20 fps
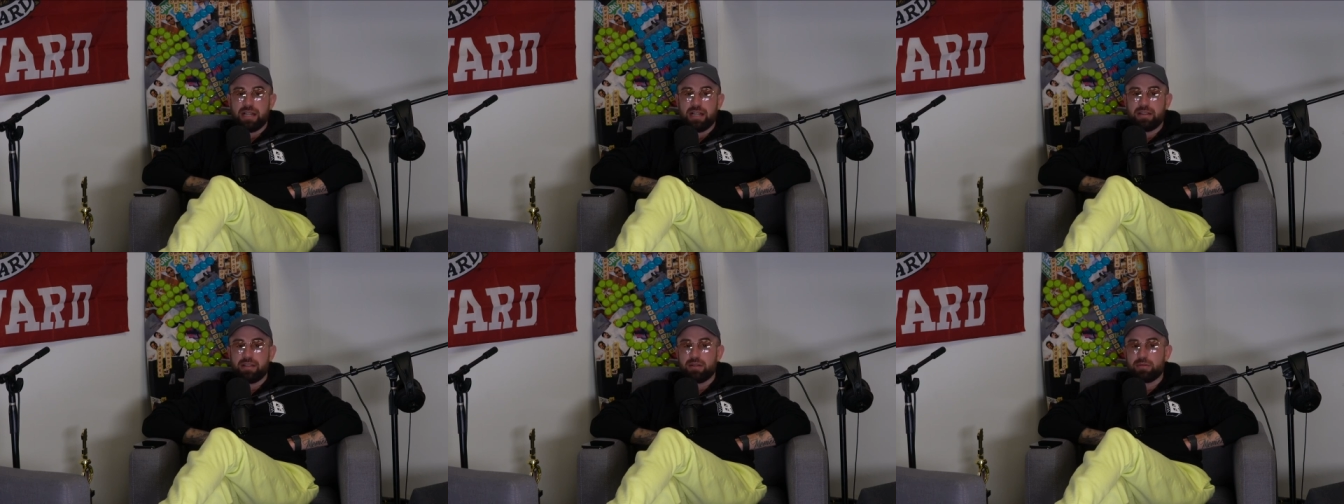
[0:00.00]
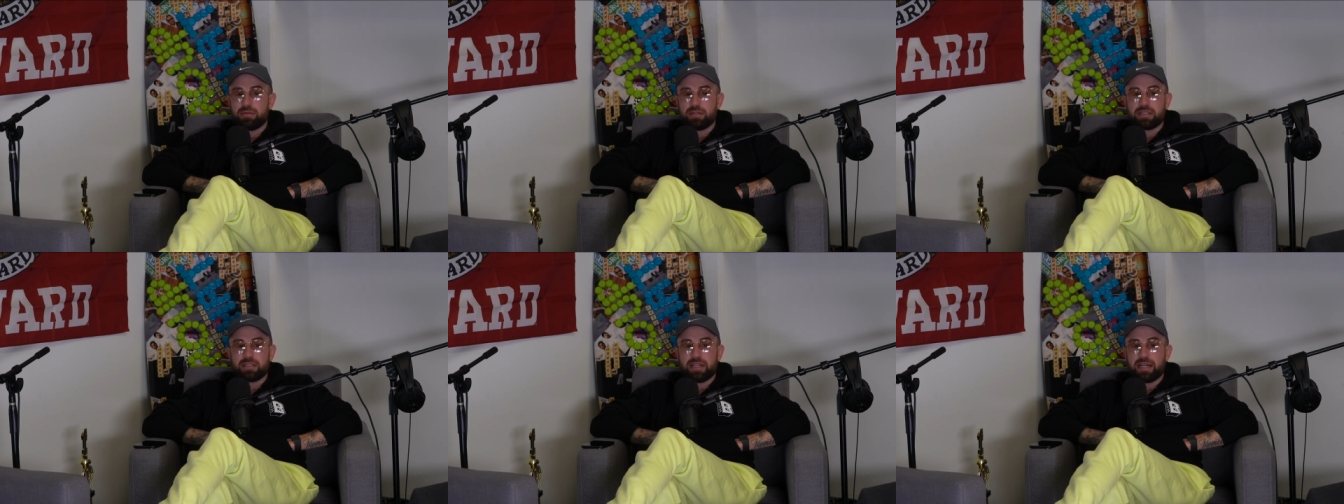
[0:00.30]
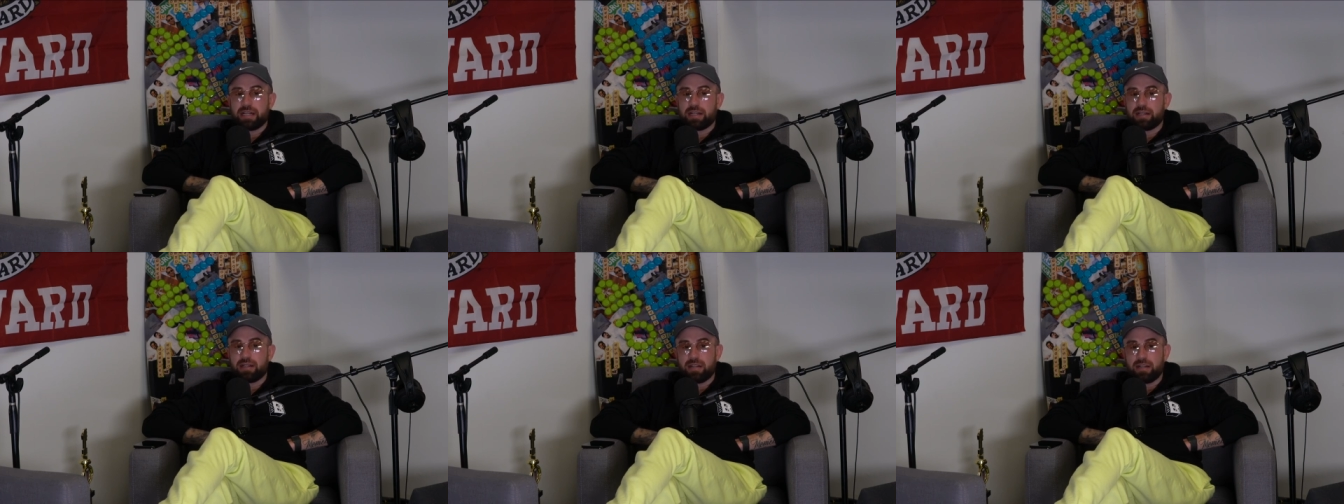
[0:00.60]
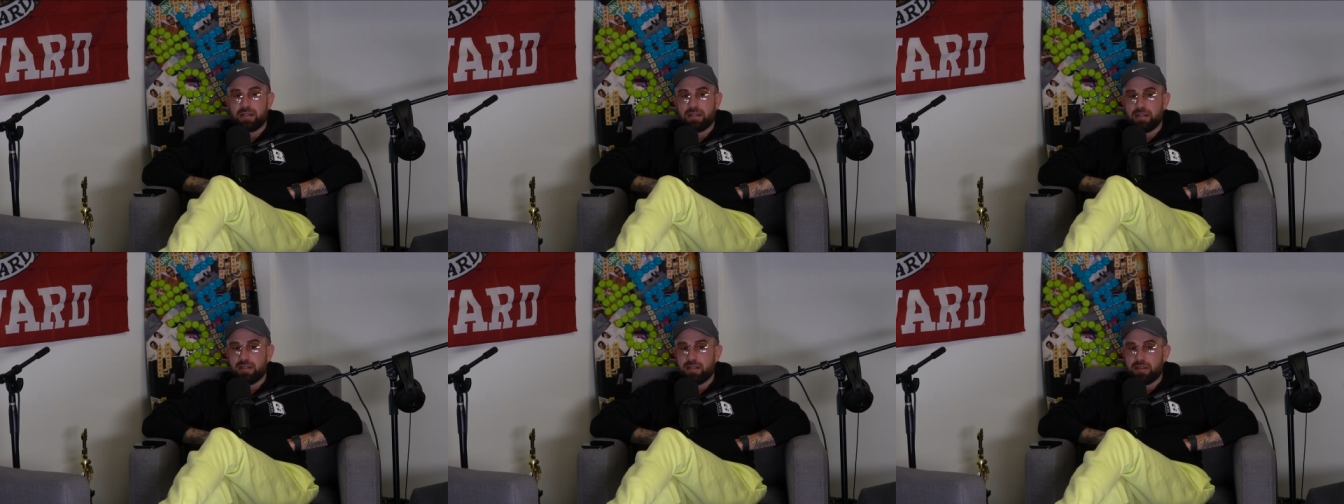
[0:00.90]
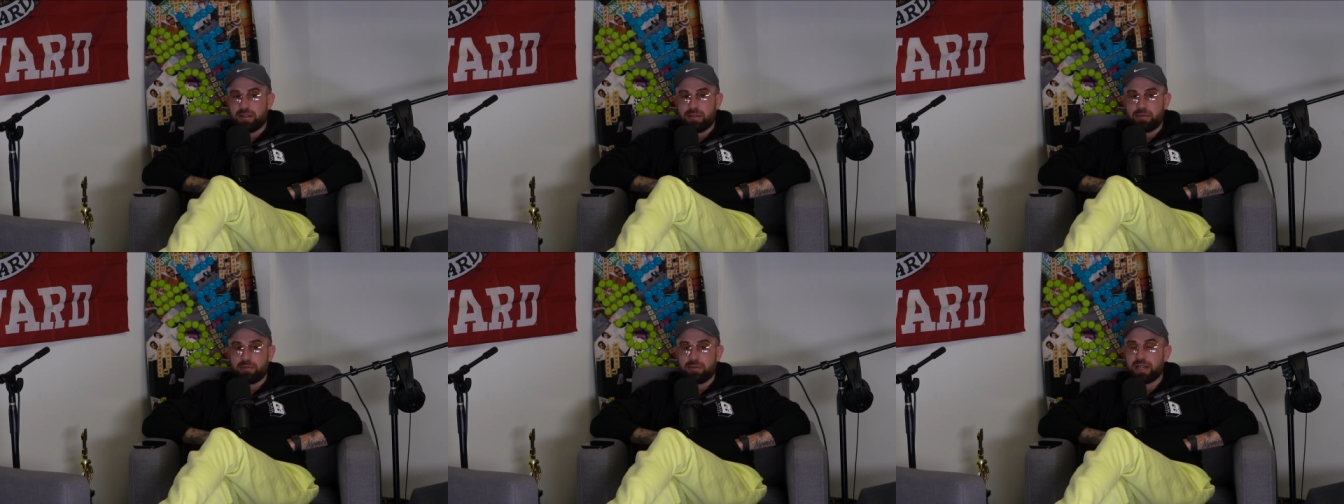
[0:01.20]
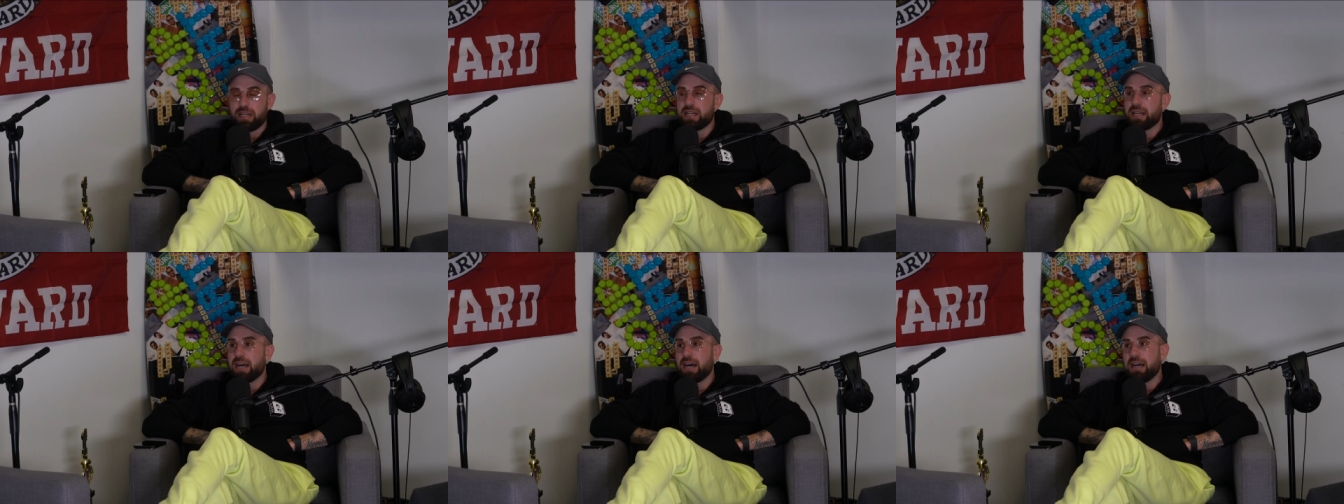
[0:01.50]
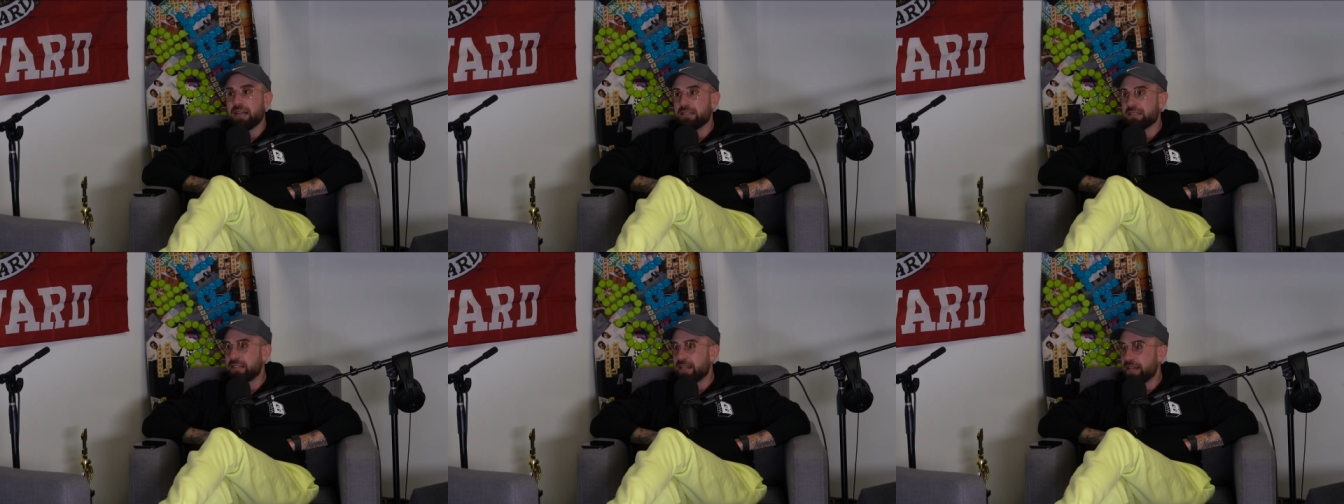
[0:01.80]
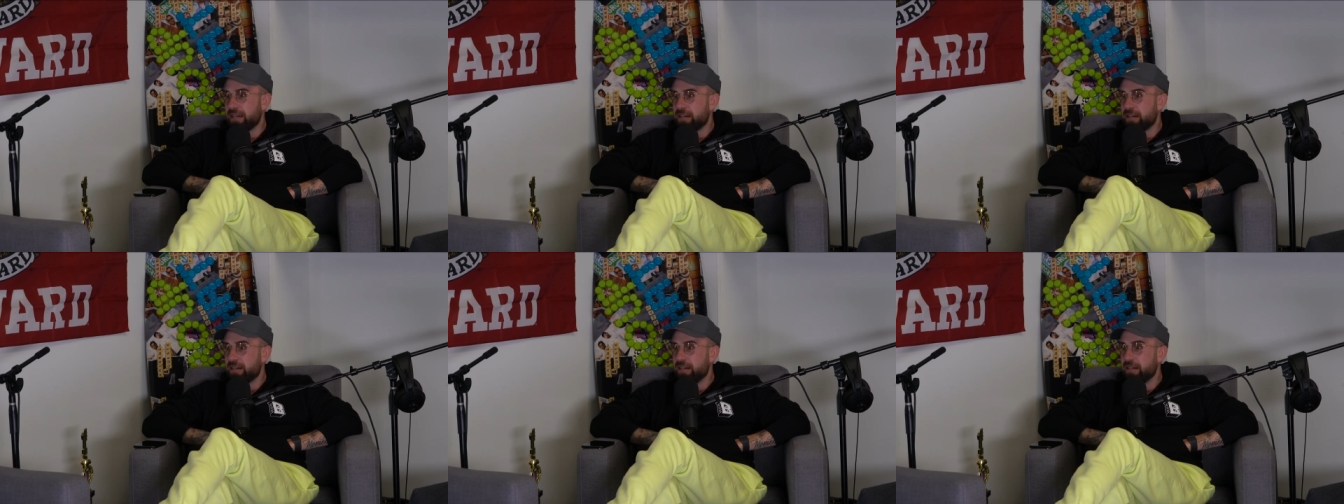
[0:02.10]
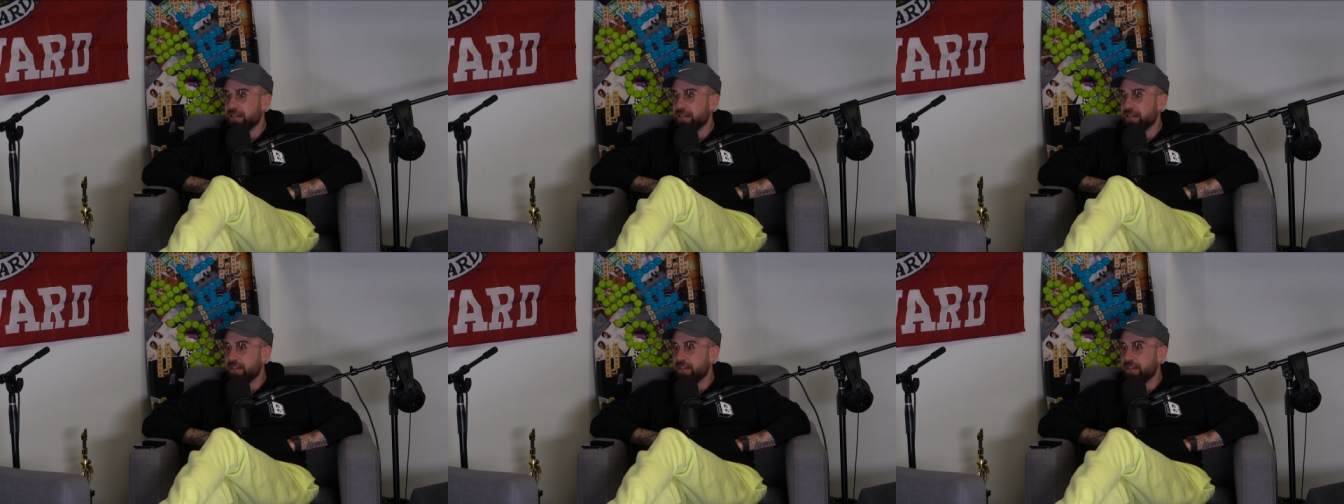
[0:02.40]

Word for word: There was like three guys there.